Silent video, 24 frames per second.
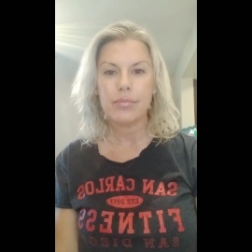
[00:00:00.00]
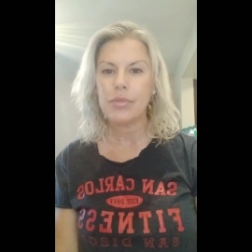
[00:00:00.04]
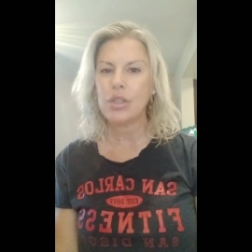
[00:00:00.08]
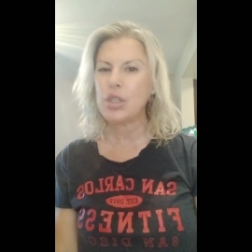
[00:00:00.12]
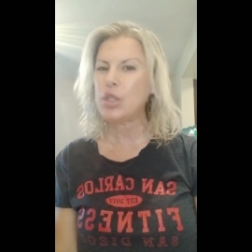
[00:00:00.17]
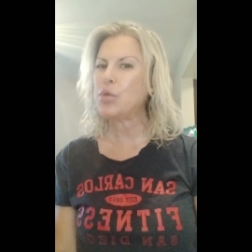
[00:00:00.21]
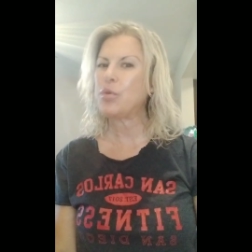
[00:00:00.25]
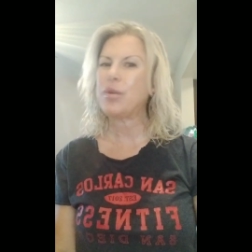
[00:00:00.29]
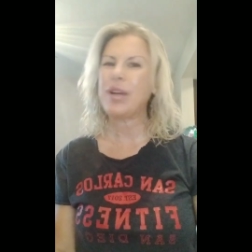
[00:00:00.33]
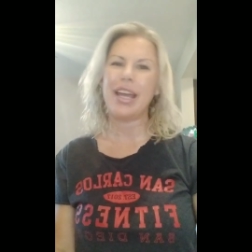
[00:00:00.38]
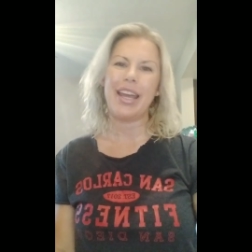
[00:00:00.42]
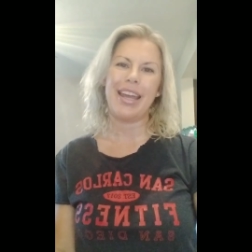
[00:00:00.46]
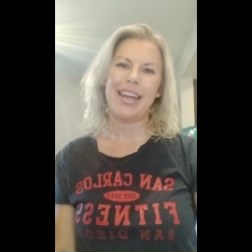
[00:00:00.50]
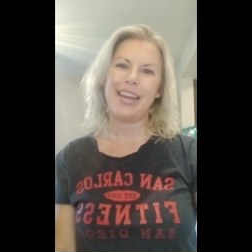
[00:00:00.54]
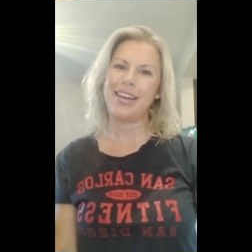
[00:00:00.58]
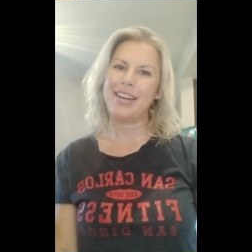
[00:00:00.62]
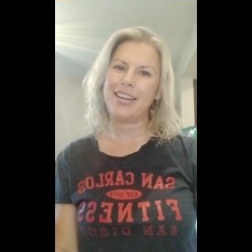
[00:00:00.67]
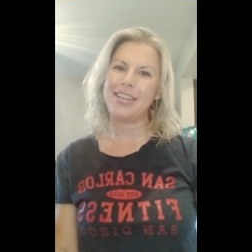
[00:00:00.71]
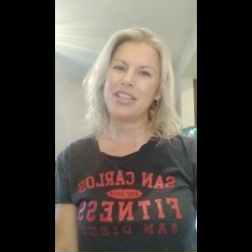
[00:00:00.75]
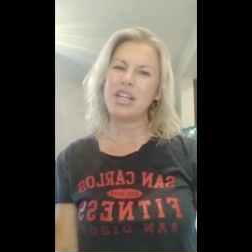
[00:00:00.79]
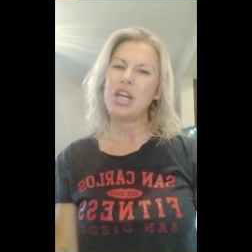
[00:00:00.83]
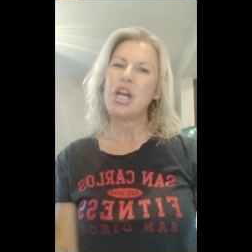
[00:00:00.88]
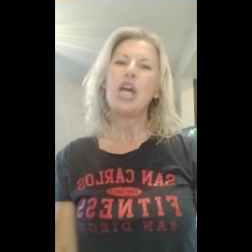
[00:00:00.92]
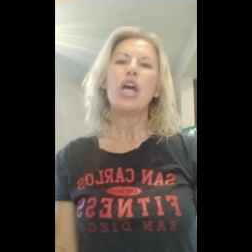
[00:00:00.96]
You
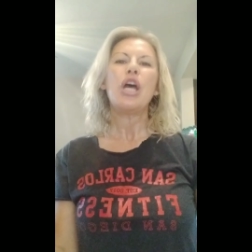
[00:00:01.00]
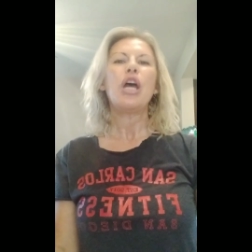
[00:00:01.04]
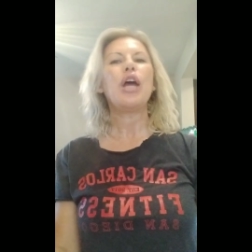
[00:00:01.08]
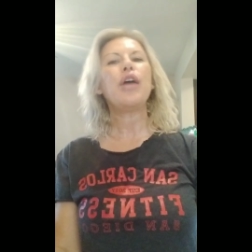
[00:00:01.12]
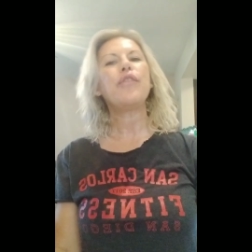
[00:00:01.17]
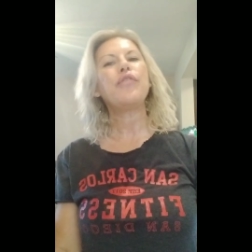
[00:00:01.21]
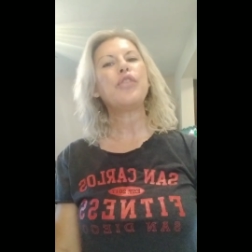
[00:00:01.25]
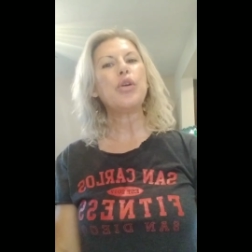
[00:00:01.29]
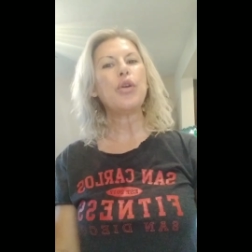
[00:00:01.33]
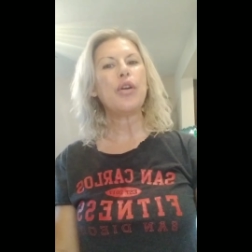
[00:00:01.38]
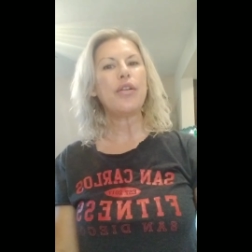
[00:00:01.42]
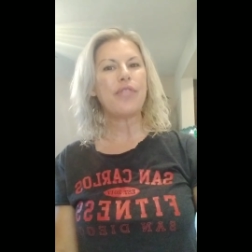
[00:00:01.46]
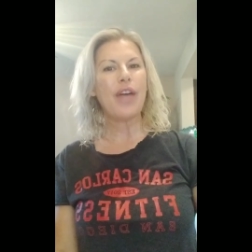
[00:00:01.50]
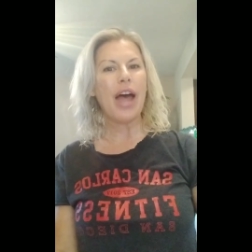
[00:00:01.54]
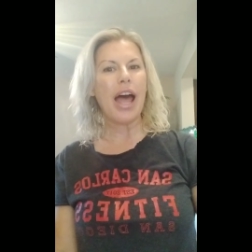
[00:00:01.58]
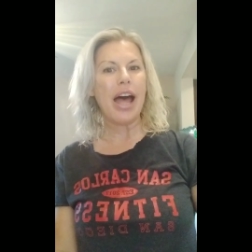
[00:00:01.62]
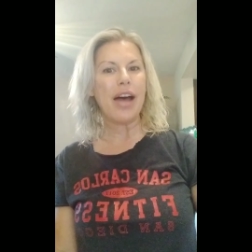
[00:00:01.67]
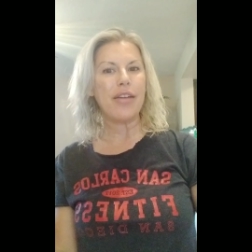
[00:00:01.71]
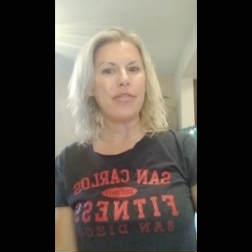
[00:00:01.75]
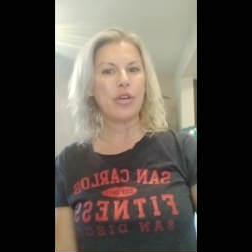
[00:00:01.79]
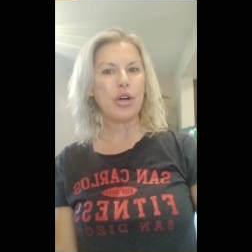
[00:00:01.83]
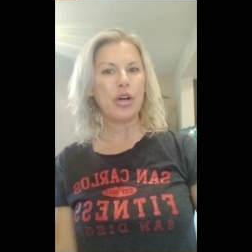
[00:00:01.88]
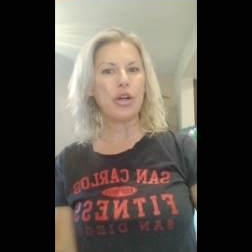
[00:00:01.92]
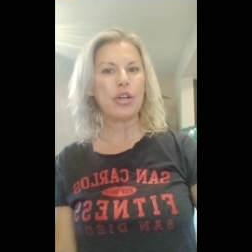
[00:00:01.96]
can't. If you have
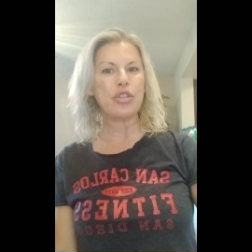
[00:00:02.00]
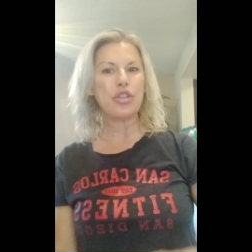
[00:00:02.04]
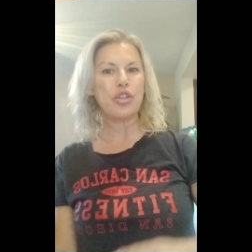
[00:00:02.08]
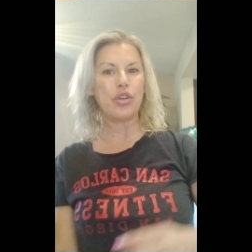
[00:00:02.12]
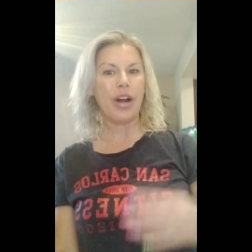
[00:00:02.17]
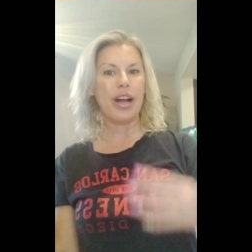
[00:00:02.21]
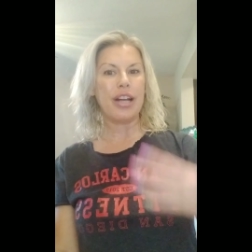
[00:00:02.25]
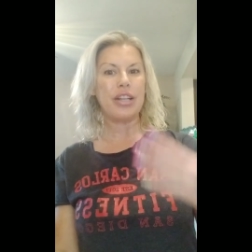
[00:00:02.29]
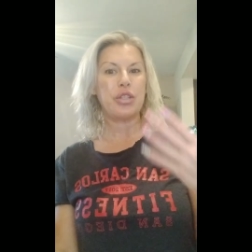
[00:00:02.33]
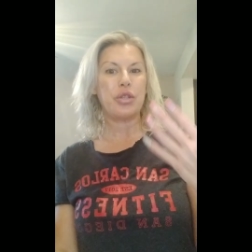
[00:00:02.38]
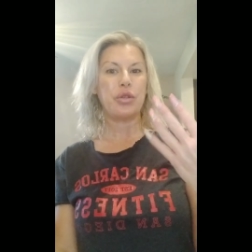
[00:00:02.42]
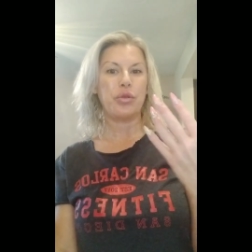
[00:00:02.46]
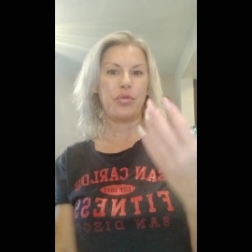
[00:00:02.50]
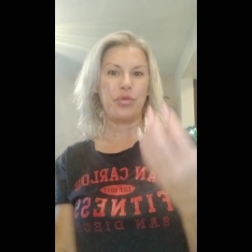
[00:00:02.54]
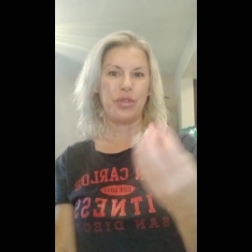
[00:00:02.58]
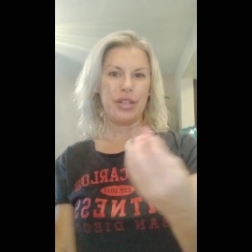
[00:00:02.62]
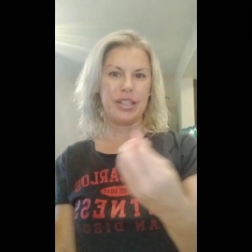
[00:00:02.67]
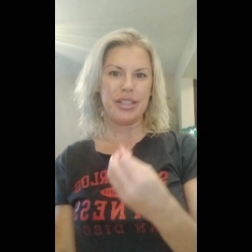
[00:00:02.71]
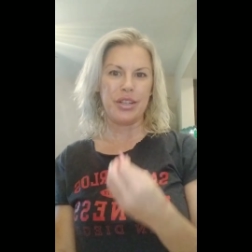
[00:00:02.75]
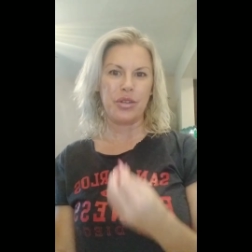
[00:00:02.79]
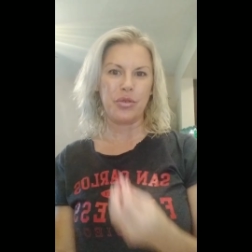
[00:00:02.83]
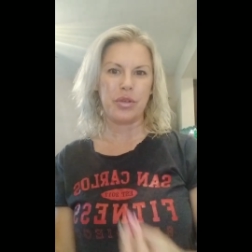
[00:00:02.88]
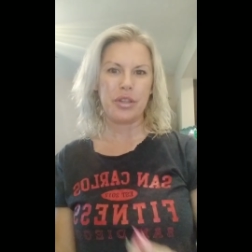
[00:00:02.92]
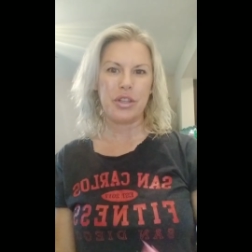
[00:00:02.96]
ever tried to
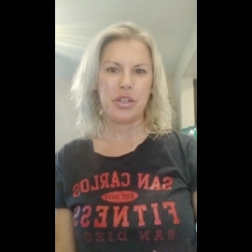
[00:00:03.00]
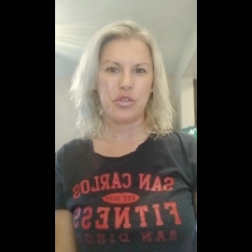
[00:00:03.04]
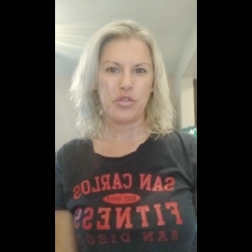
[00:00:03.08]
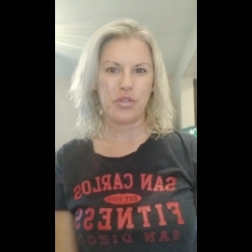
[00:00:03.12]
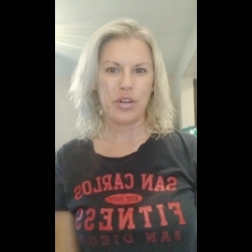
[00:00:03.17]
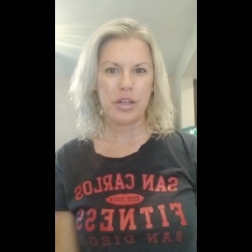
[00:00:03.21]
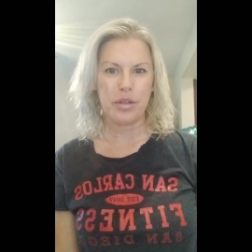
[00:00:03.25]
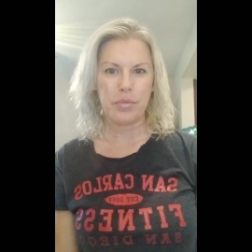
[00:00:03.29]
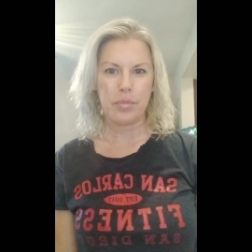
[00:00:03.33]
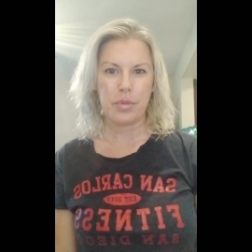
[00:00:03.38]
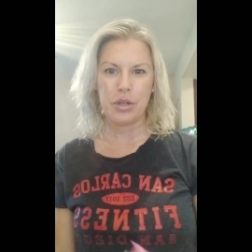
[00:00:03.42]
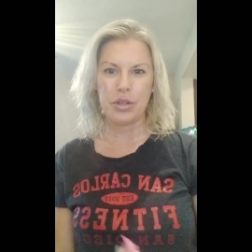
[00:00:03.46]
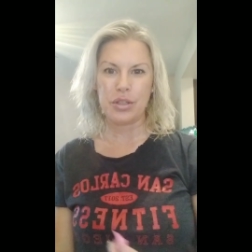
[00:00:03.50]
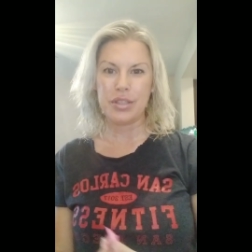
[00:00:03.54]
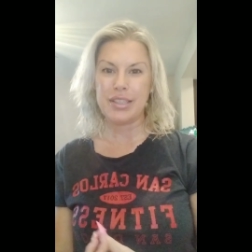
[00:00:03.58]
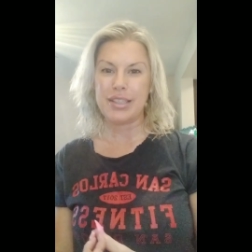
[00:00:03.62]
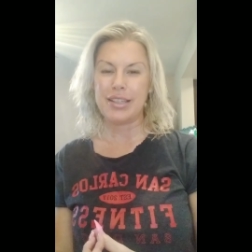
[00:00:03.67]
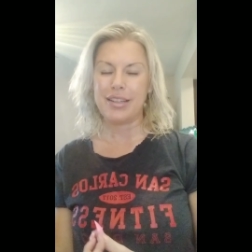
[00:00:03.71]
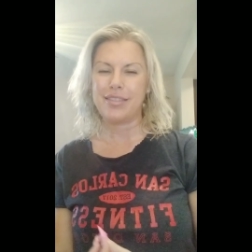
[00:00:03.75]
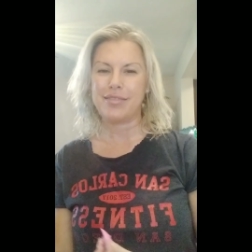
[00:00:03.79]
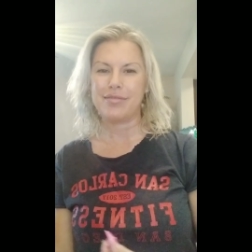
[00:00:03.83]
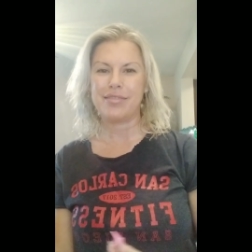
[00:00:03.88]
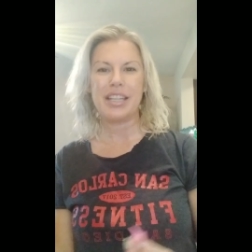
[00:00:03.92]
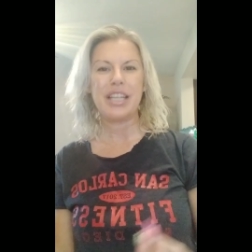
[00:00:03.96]
reason with a drunk
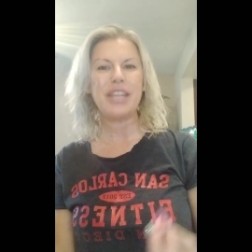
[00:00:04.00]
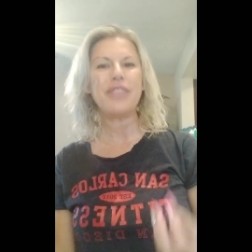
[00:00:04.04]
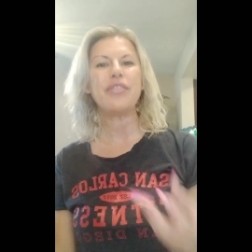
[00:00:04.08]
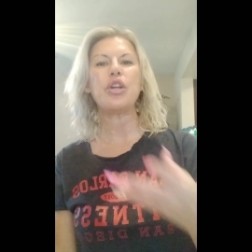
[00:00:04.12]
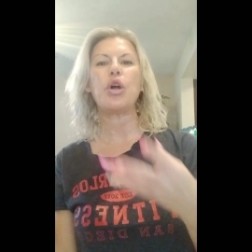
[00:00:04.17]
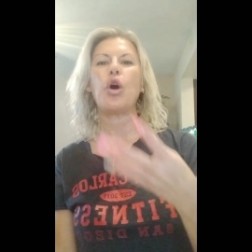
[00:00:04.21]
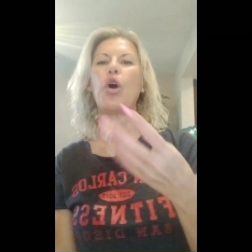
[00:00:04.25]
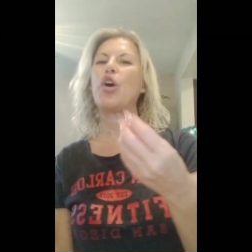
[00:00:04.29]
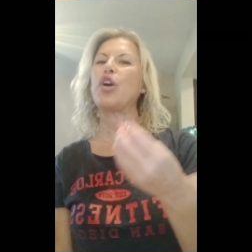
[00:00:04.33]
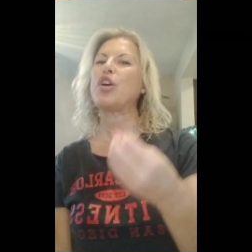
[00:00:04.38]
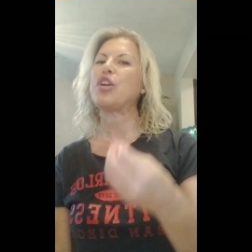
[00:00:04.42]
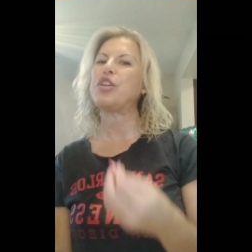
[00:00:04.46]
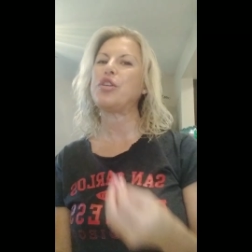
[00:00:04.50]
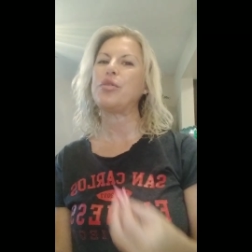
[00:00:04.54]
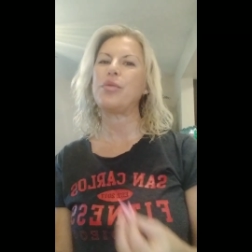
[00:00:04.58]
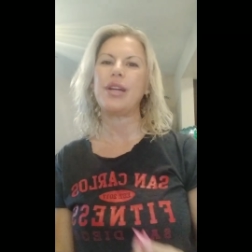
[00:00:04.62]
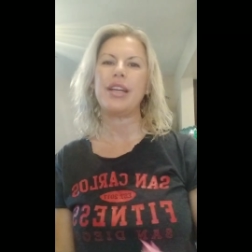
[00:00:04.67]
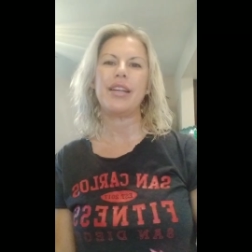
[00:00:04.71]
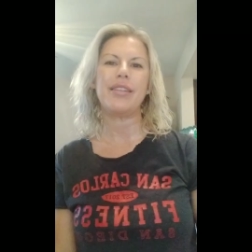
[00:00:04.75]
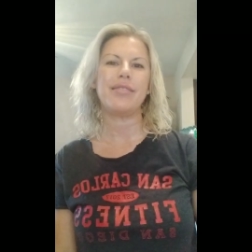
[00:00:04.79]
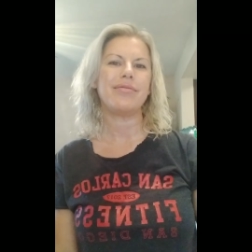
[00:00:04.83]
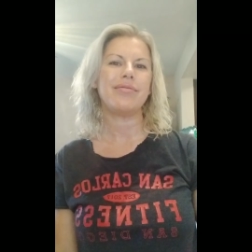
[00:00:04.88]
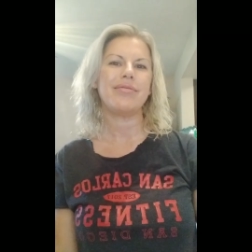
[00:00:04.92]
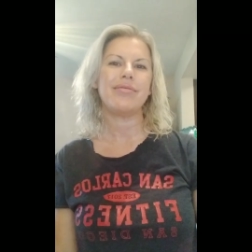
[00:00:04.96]
person, even
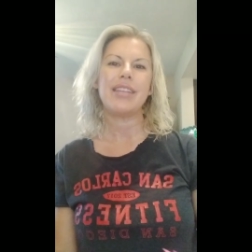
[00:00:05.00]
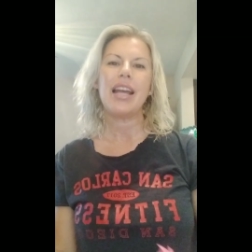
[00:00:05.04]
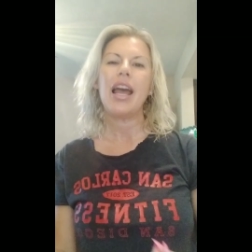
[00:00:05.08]
arguing,